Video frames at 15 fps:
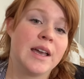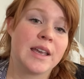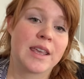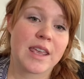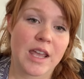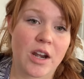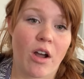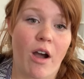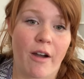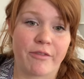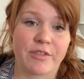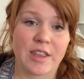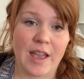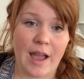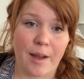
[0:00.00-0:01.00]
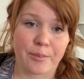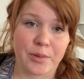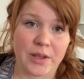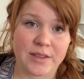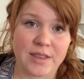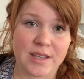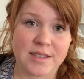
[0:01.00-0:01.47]
get off the app,
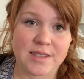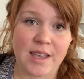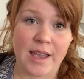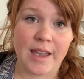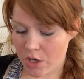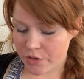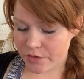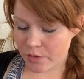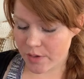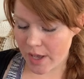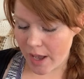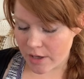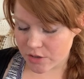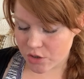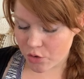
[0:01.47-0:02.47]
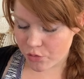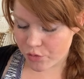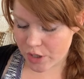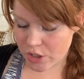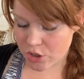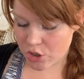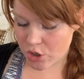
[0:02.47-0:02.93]
like they say. So yeah, so
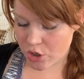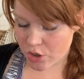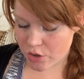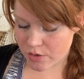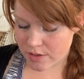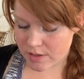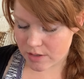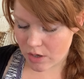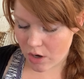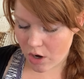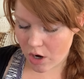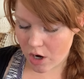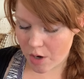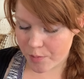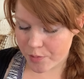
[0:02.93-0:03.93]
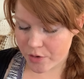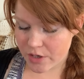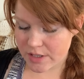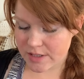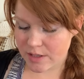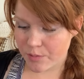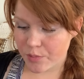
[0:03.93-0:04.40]
returns are
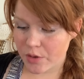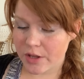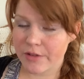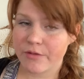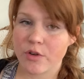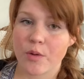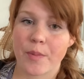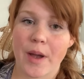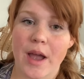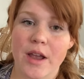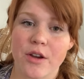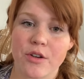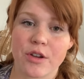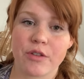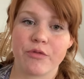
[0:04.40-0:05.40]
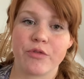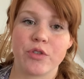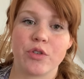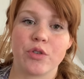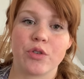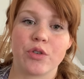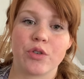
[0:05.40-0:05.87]
pretty simple if you're a buyer, if
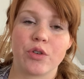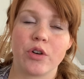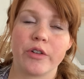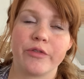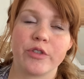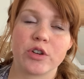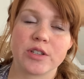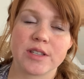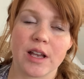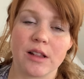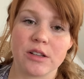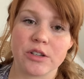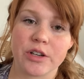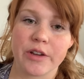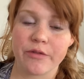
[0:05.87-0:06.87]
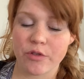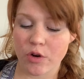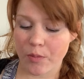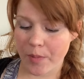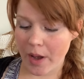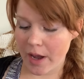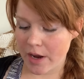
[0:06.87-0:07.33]
you're a seller. If you're
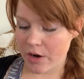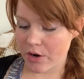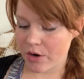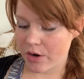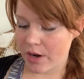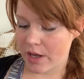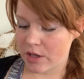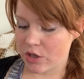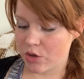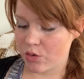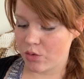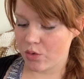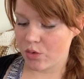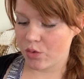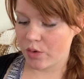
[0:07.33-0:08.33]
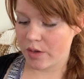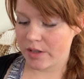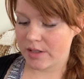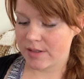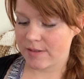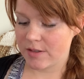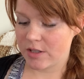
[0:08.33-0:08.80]
a buyer and you
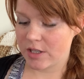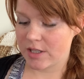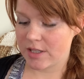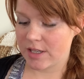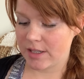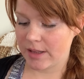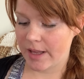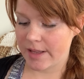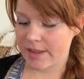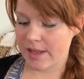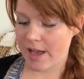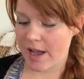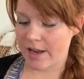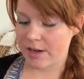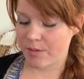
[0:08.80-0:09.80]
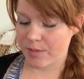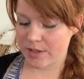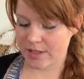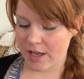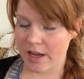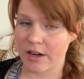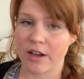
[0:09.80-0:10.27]
just didn't like the item,
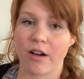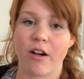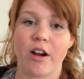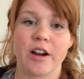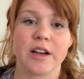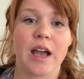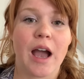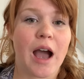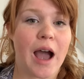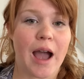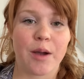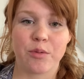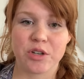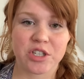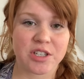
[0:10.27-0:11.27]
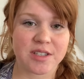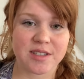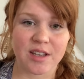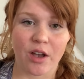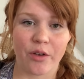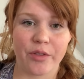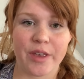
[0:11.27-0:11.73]
it's kind of hard. I would just
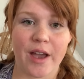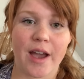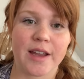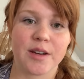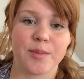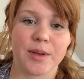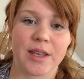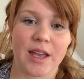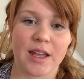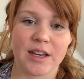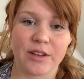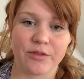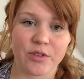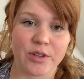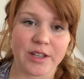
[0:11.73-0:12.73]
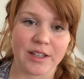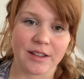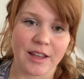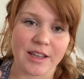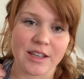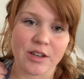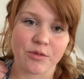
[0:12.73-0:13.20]
sell the item again if you didn't
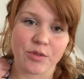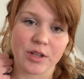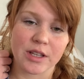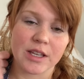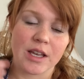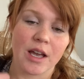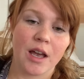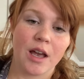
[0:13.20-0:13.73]
like it, really.